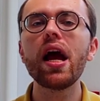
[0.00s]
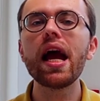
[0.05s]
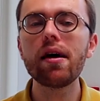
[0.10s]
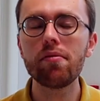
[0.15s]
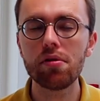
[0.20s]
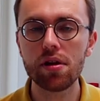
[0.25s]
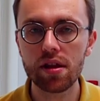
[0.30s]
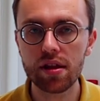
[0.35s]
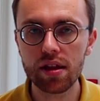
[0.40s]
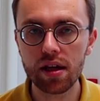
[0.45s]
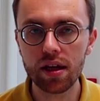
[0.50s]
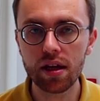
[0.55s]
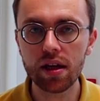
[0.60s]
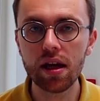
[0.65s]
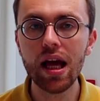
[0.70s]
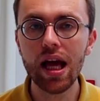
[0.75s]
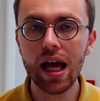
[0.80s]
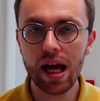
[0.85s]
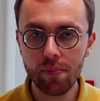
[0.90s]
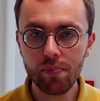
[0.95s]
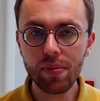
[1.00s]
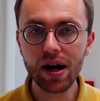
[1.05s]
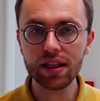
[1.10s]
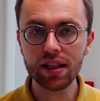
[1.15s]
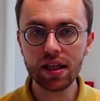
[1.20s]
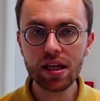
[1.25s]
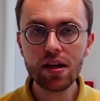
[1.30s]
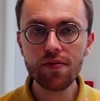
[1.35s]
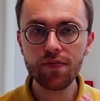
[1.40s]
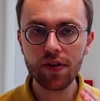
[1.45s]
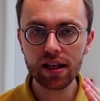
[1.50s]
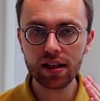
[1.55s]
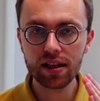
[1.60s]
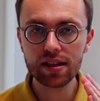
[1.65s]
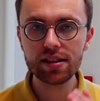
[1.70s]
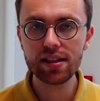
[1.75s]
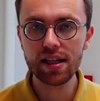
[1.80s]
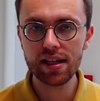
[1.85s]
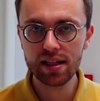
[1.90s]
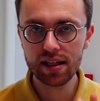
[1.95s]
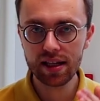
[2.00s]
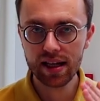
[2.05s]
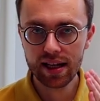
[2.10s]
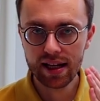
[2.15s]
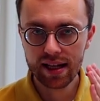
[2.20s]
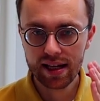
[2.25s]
everything. But if I, let's say,